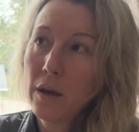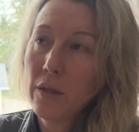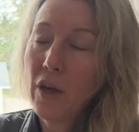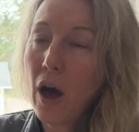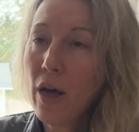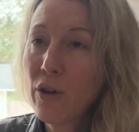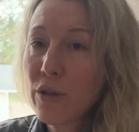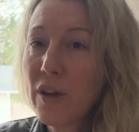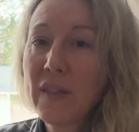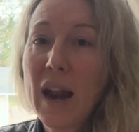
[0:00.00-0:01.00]
The other
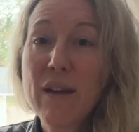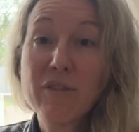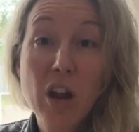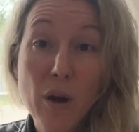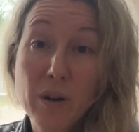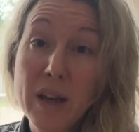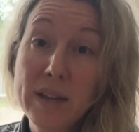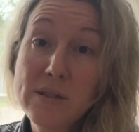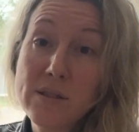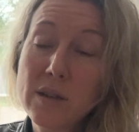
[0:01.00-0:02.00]
thing that I've
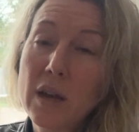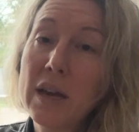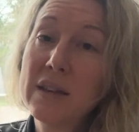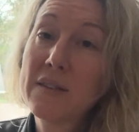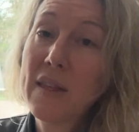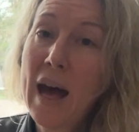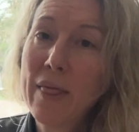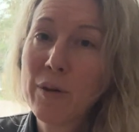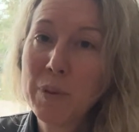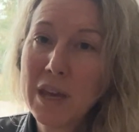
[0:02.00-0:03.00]
noticed is
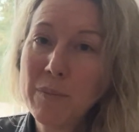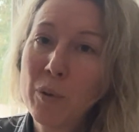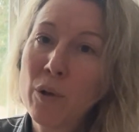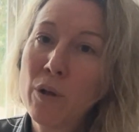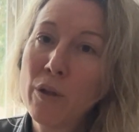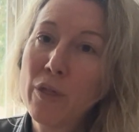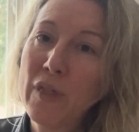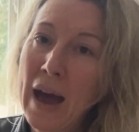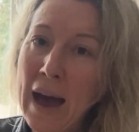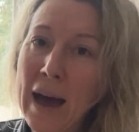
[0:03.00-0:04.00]
that the people
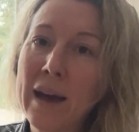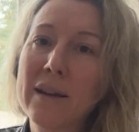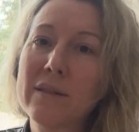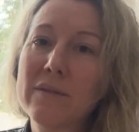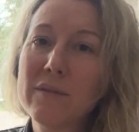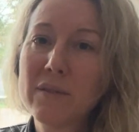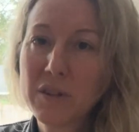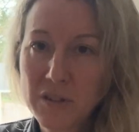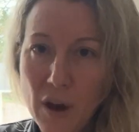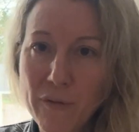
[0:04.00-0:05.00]
that
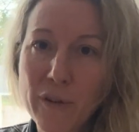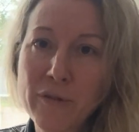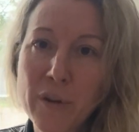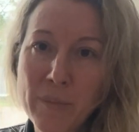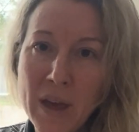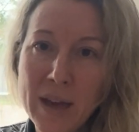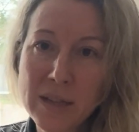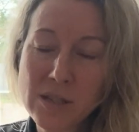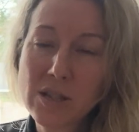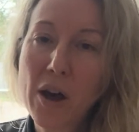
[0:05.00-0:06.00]
suffer from
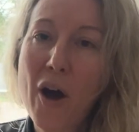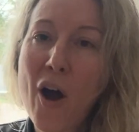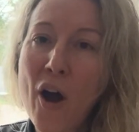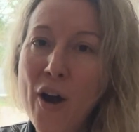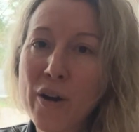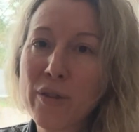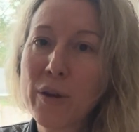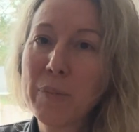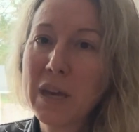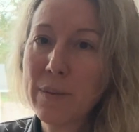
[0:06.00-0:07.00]
this are the
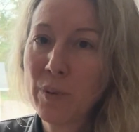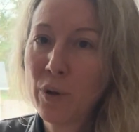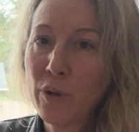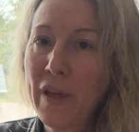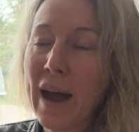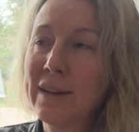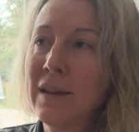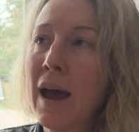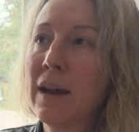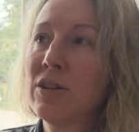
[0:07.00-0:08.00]
people that
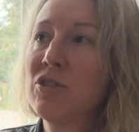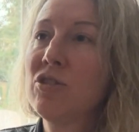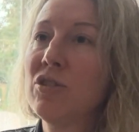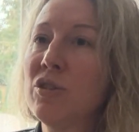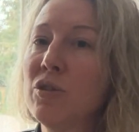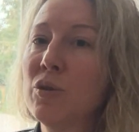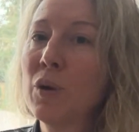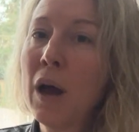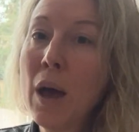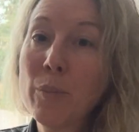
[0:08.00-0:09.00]
tend
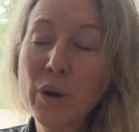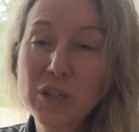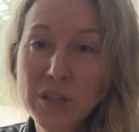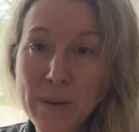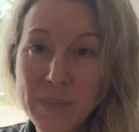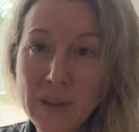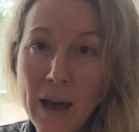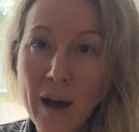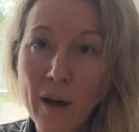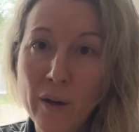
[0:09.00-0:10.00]
to push
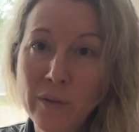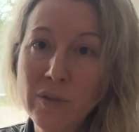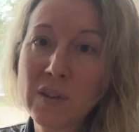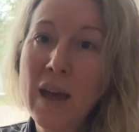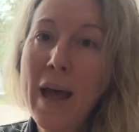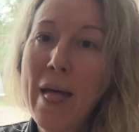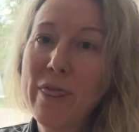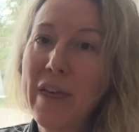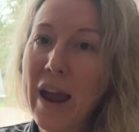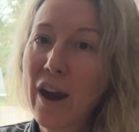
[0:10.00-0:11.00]
themselves.
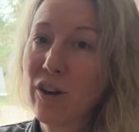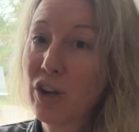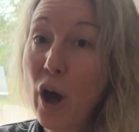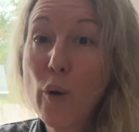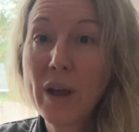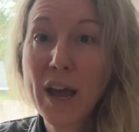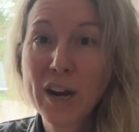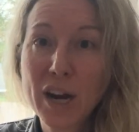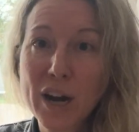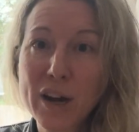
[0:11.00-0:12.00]
They're
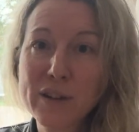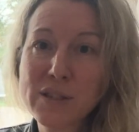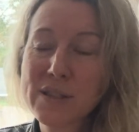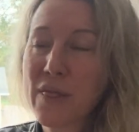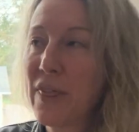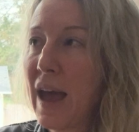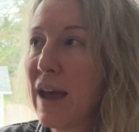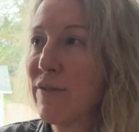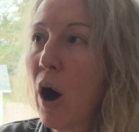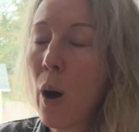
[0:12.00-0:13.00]
go-getters.
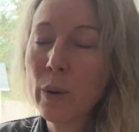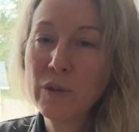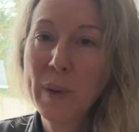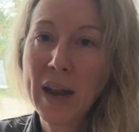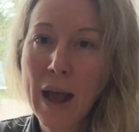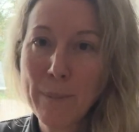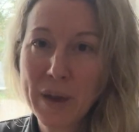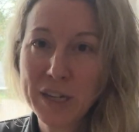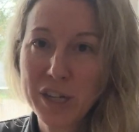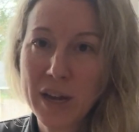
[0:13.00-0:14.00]
They've always been
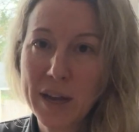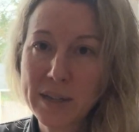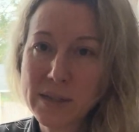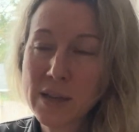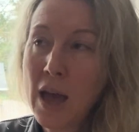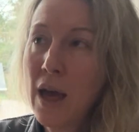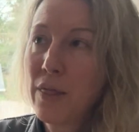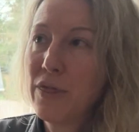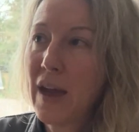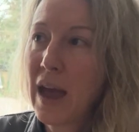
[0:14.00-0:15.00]
ambitious.
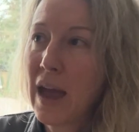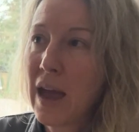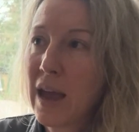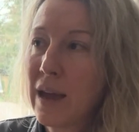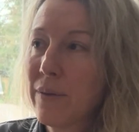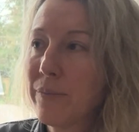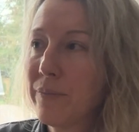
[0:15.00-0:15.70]
They